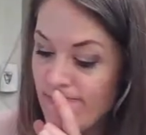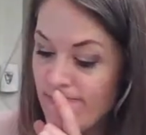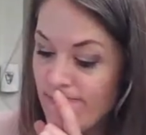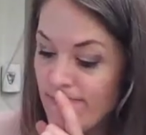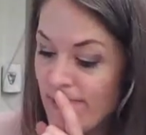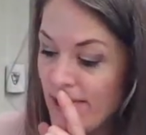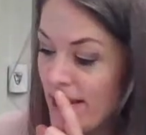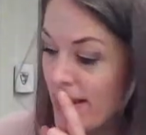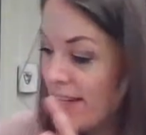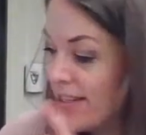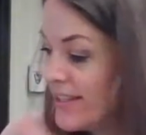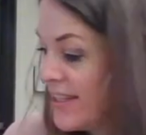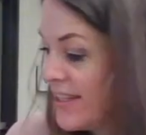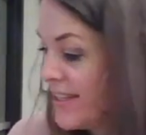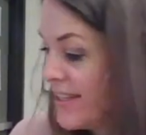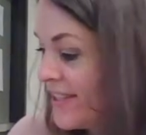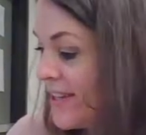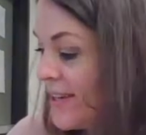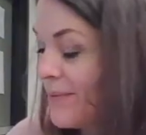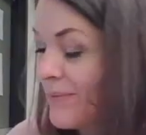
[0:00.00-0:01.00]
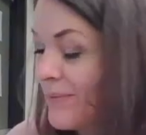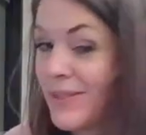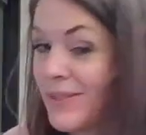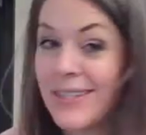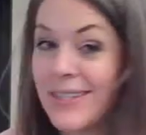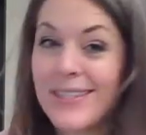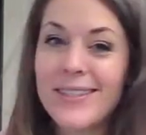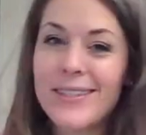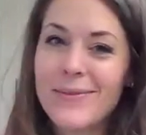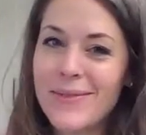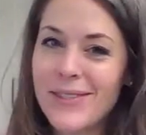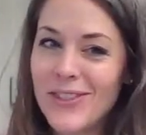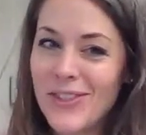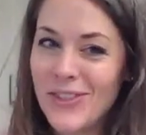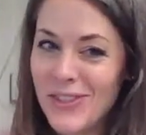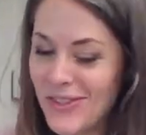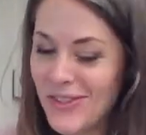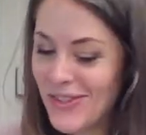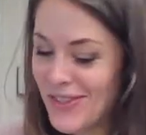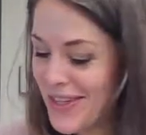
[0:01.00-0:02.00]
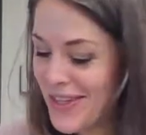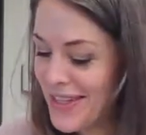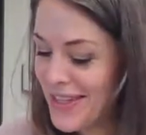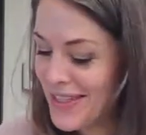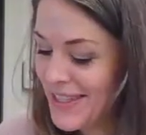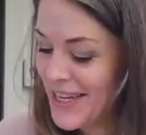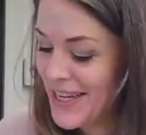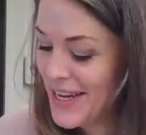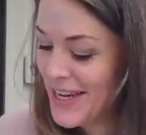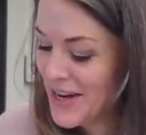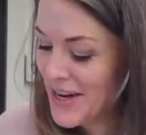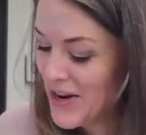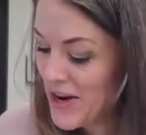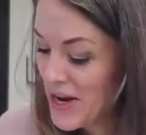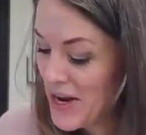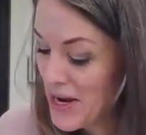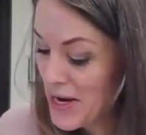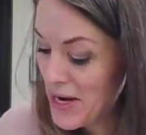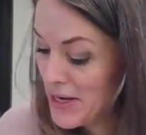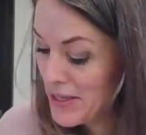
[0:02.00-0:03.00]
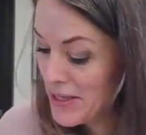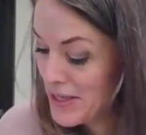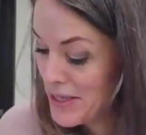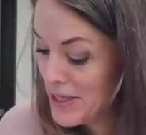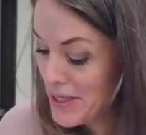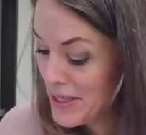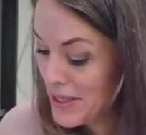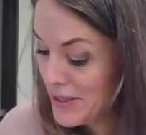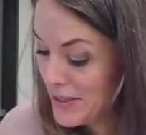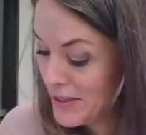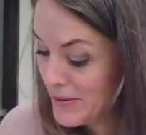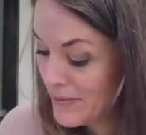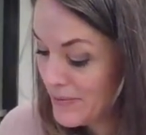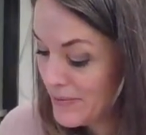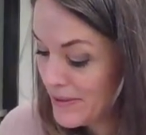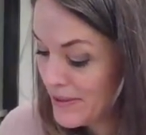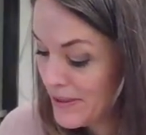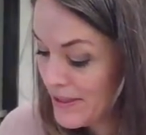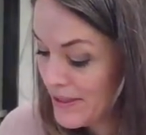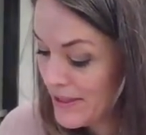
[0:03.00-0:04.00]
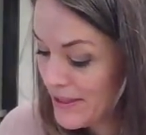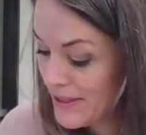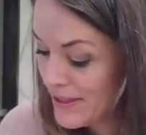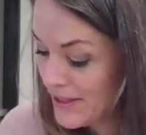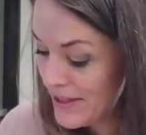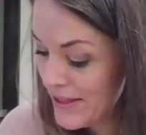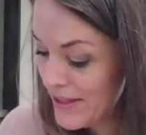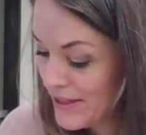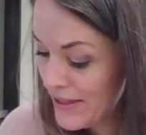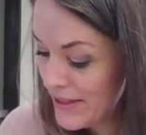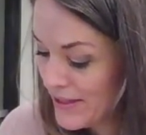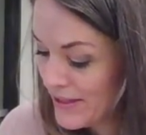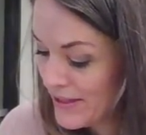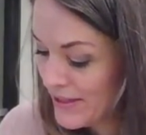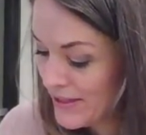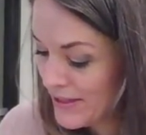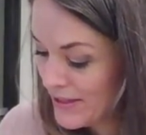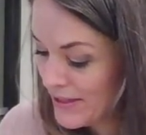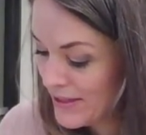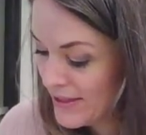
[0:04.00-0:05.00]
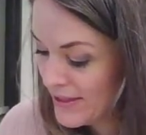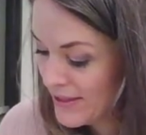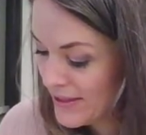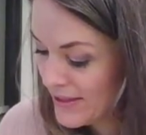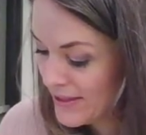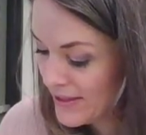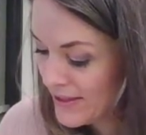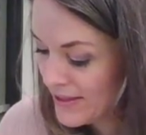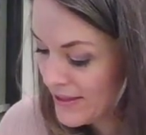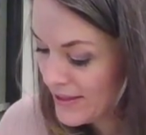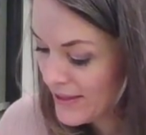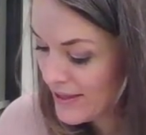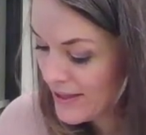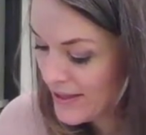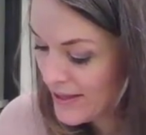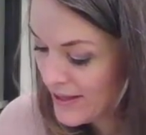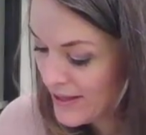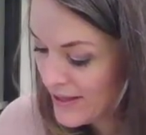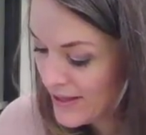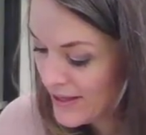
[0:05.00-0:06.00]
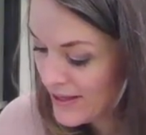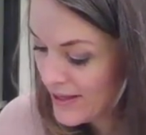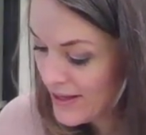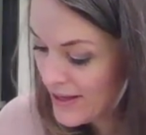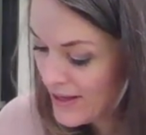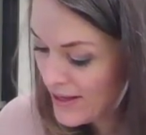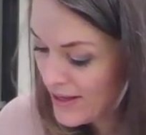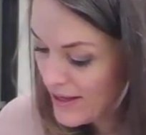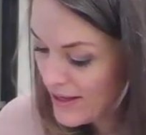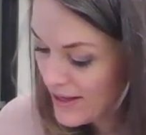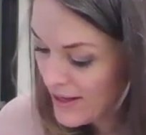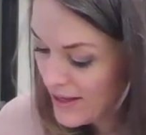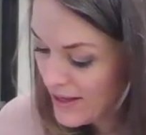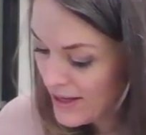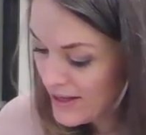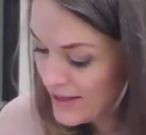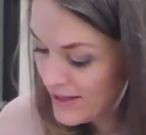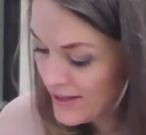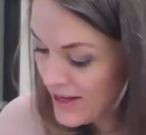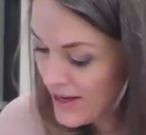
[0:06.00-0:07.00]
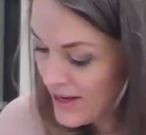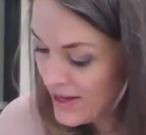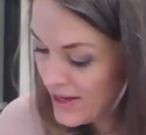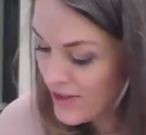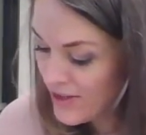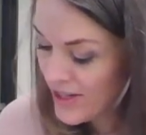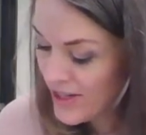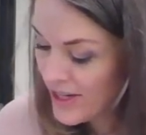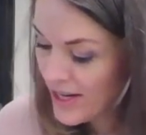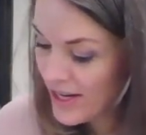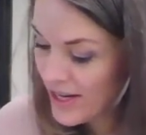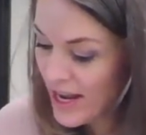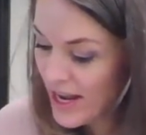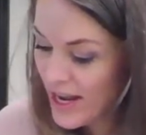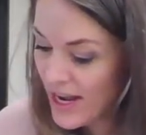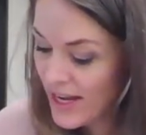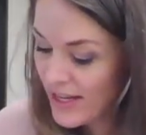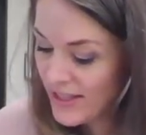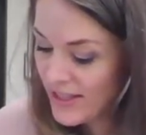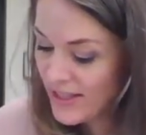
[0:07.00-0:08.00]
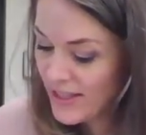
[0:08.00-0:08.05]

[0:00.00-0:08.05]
18 times 6, let me just do it on the side here. 18 times 6 is 108,